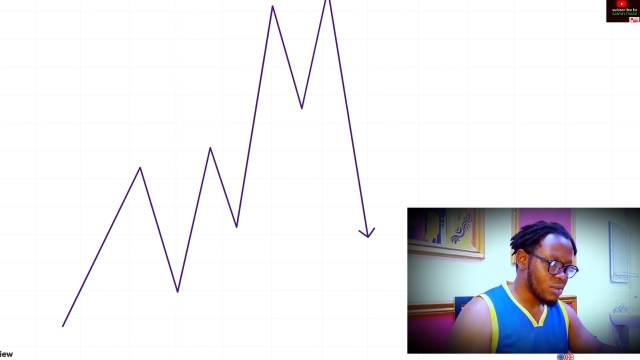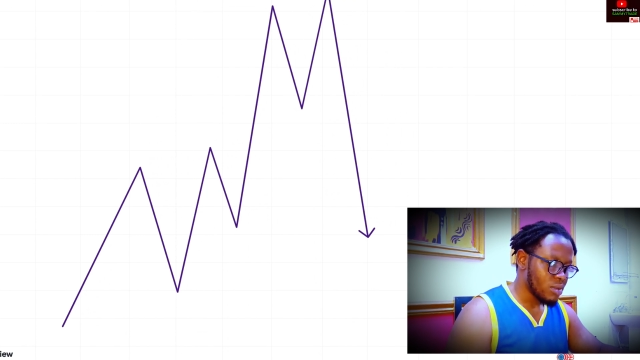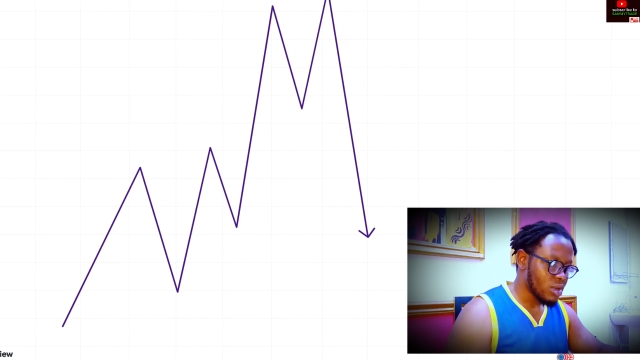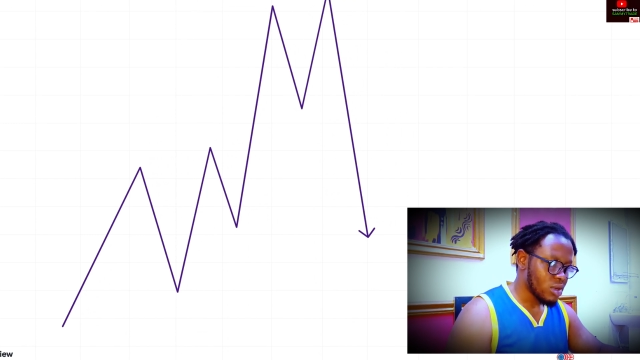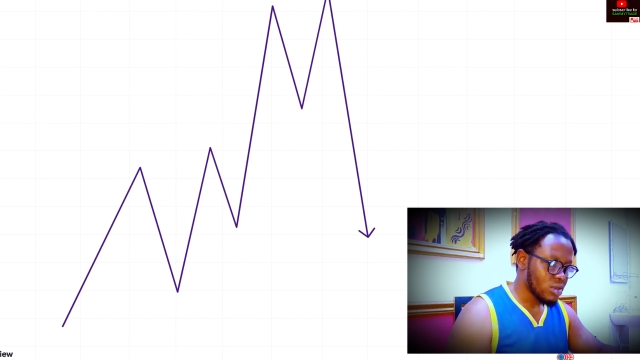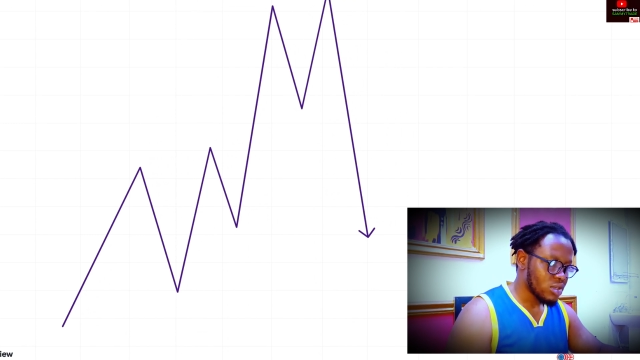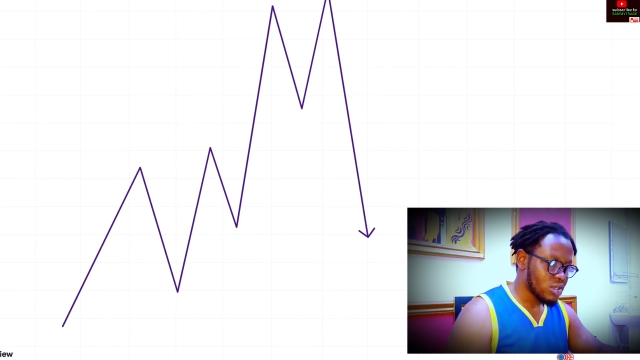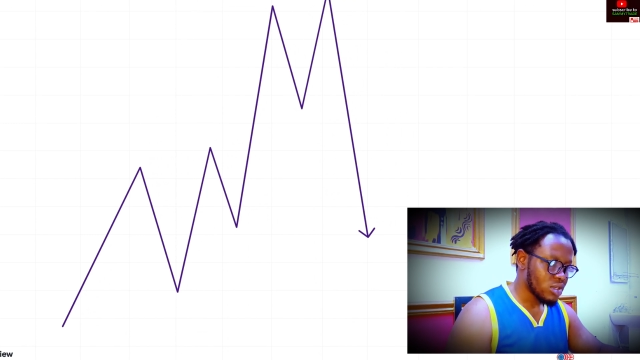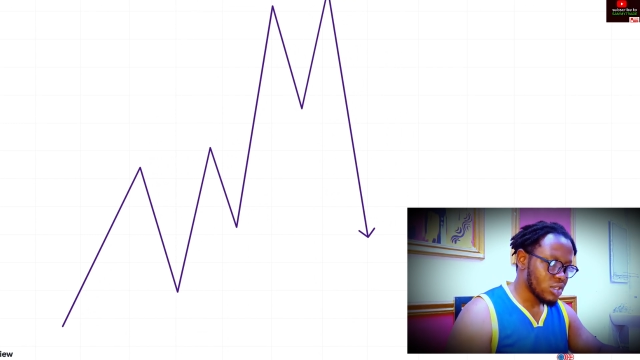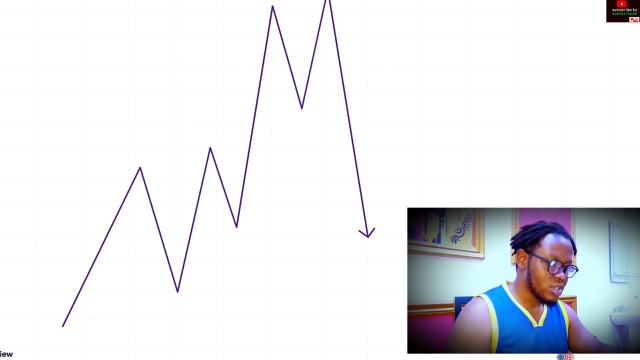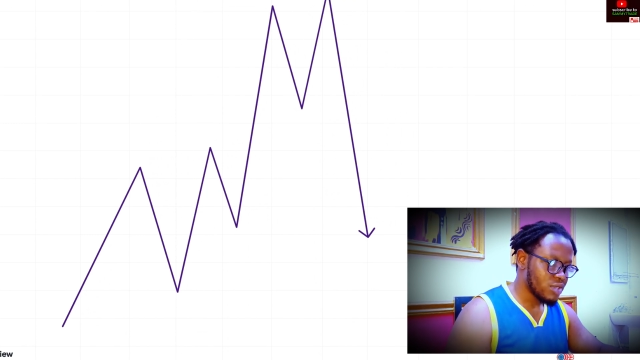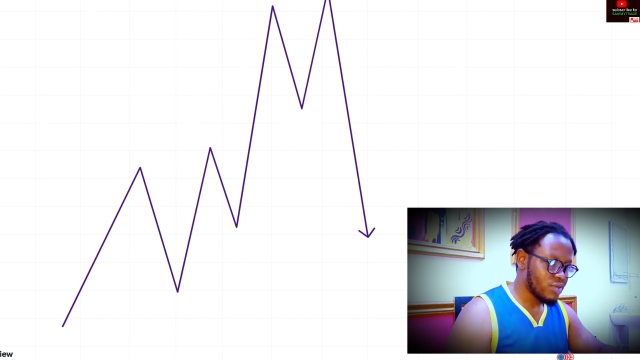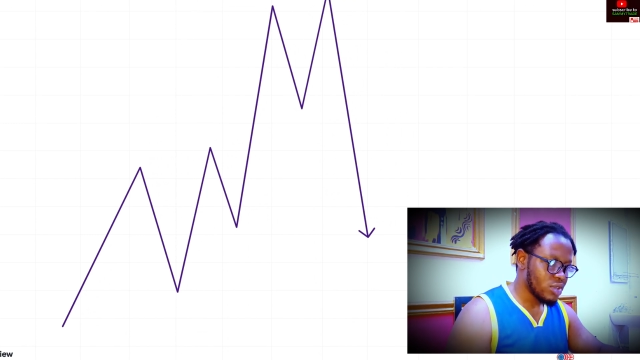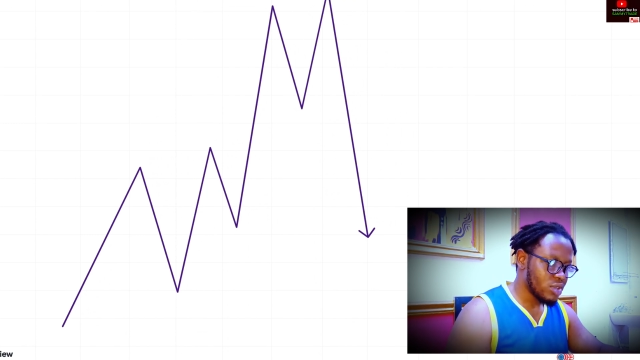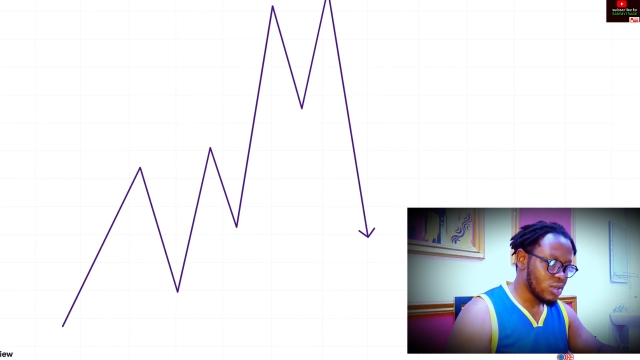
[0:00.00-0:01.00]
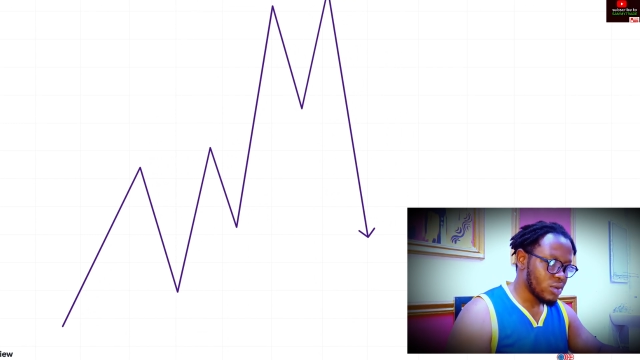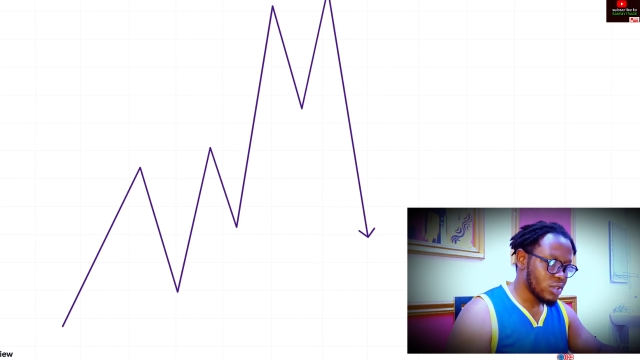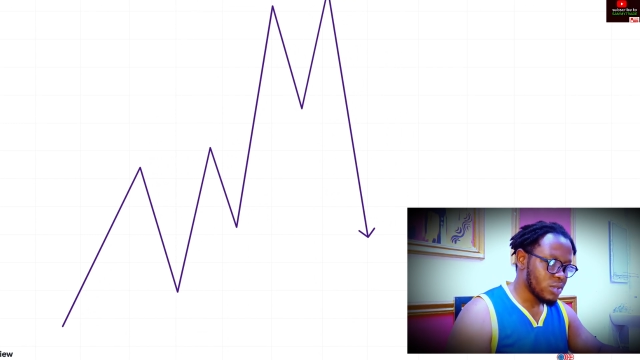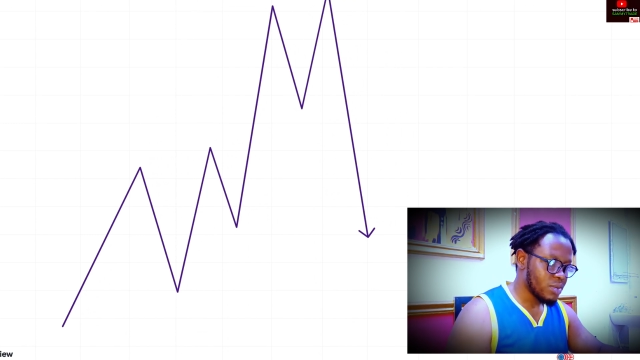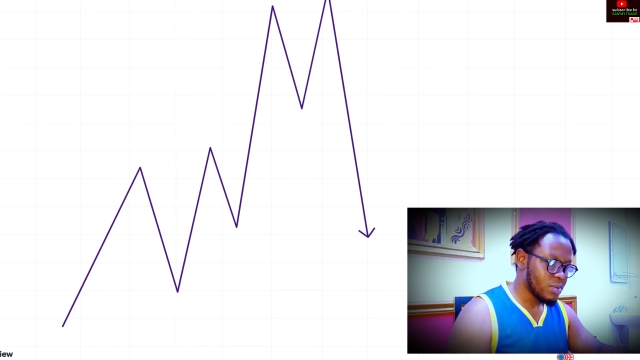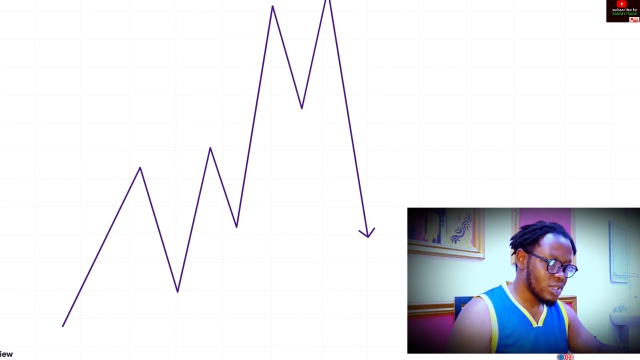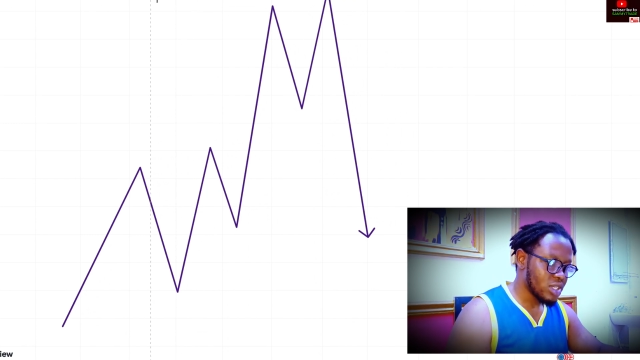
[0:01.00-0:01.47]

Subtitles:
because this video is